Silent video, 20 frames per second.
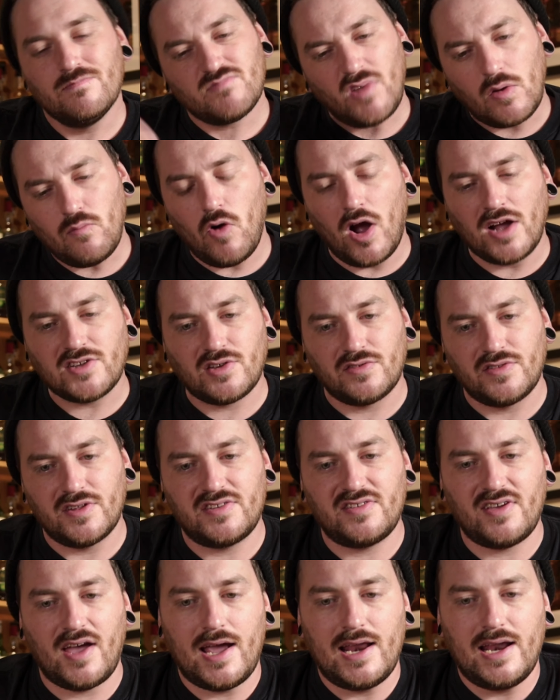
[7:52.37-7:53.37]
And right on the
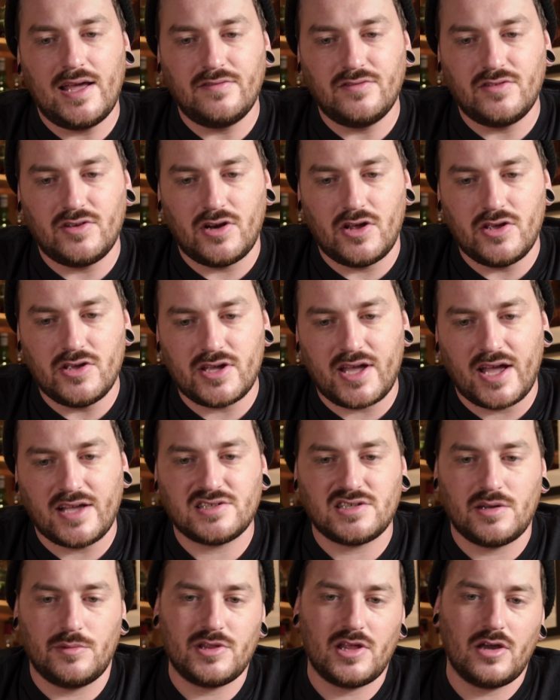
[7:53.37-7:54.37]
tail end, you know, you get
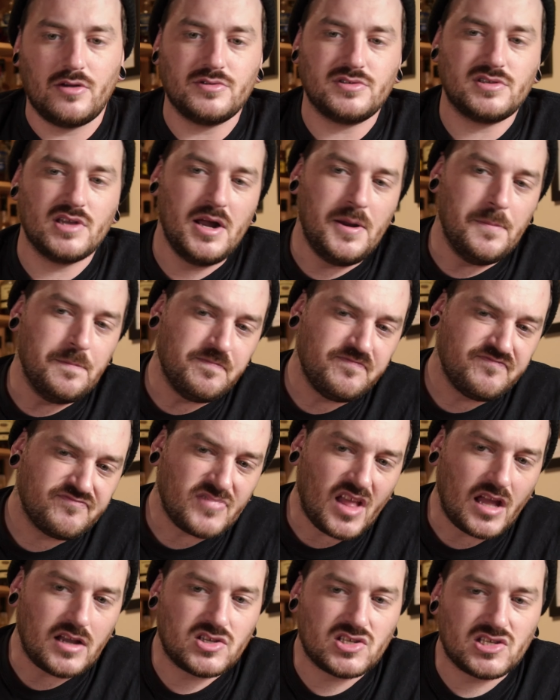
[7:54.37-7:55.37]
some of those
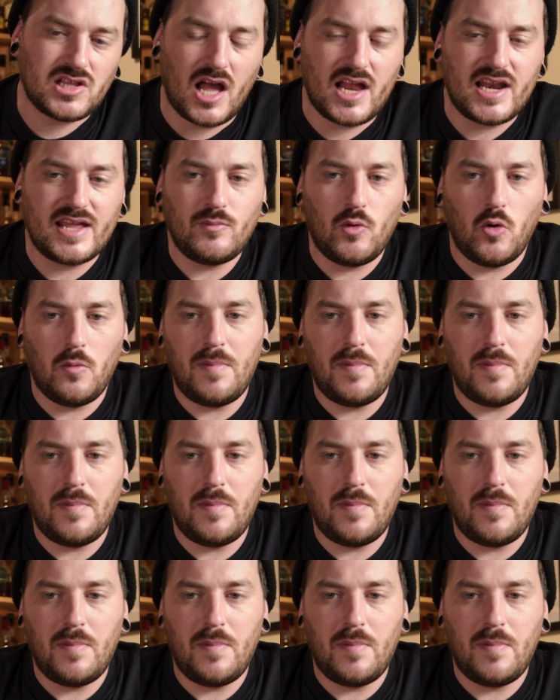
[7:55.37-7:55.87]
slightly more